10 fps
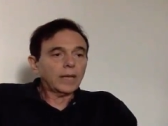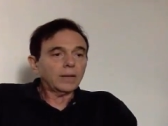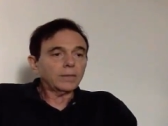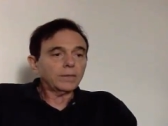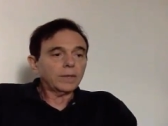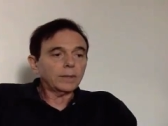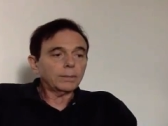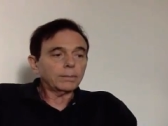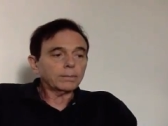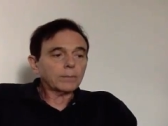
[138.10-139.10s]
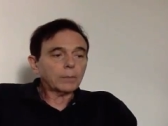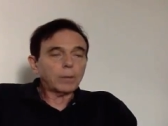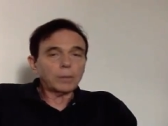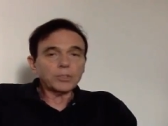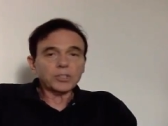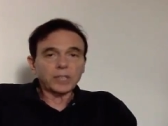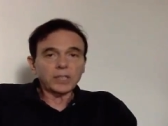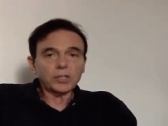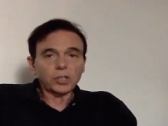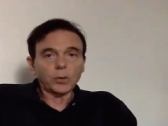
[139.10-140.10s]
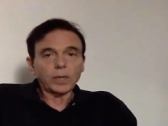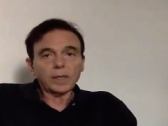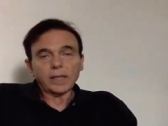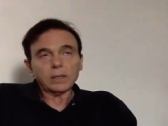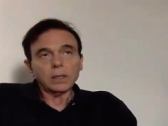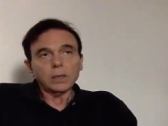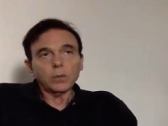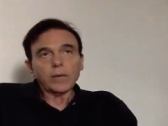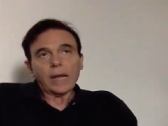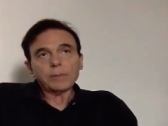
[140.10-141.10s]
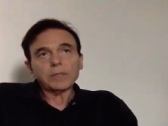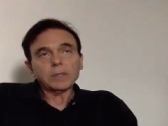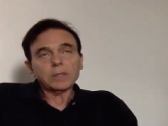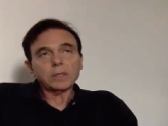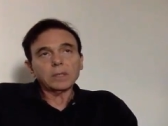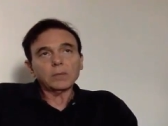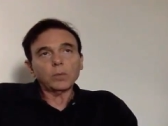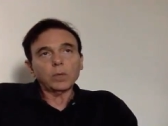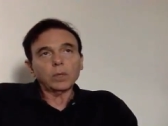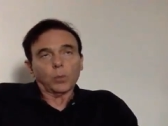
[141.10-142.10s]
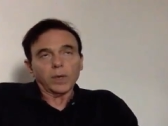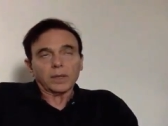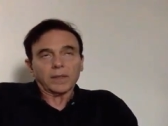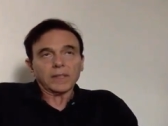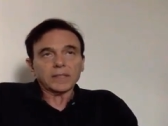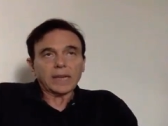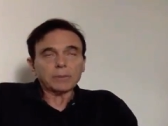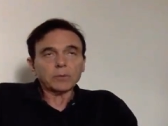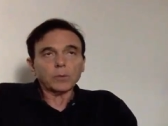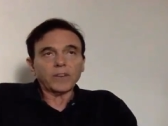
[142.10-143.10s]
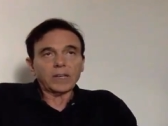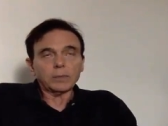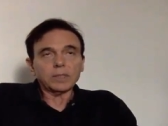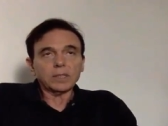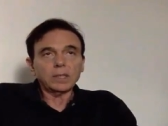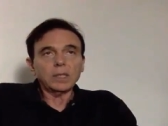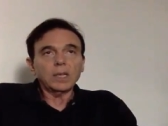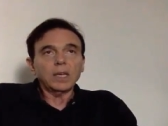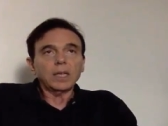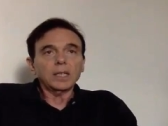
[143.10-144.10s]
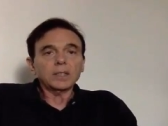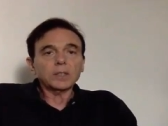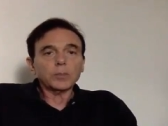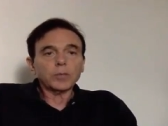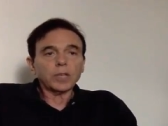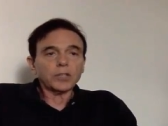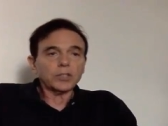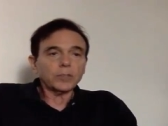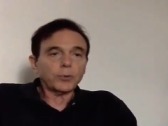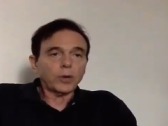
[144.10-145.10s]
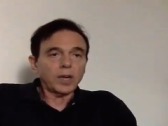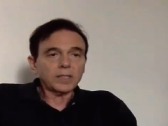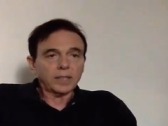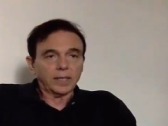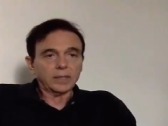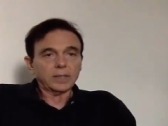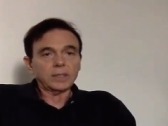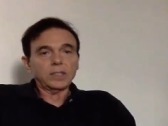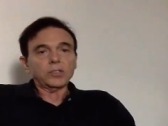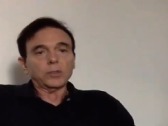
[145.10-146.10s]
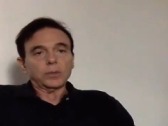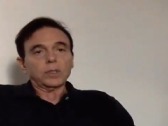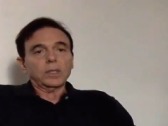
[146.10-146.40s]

have um, published studies showing that what happens in one of the things that happens with vitamin C is the production of peroxides in tissues.